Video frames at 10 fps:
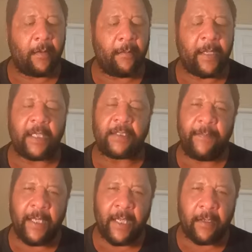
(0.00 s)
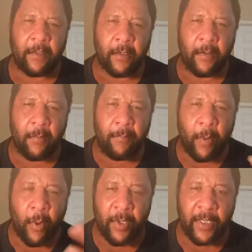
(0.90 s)
Because being
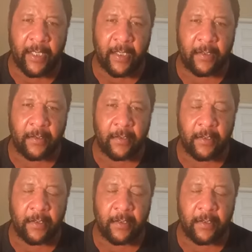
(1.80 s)
born again,